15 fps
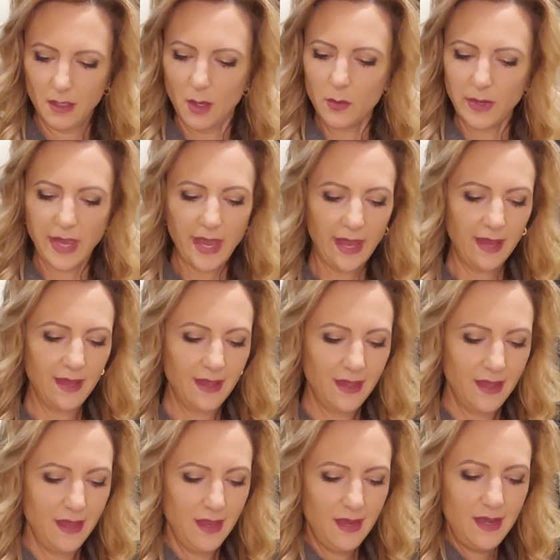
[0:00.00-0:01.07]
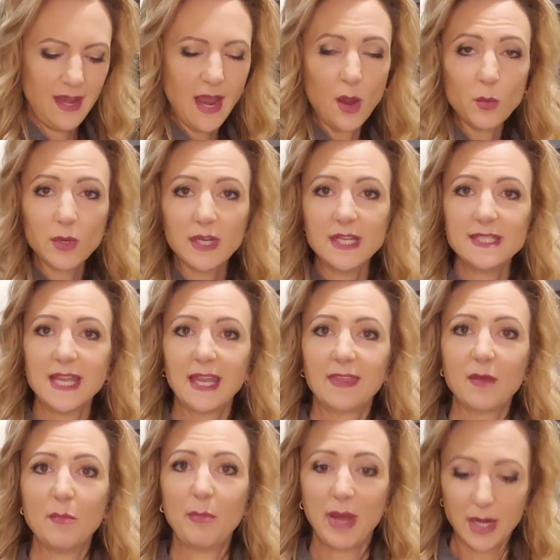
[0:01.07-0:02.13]
Okay, now we're going to
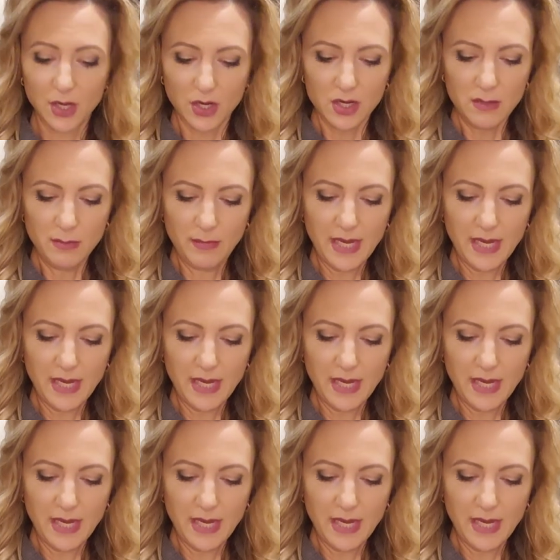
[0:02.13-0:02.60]
take the butter.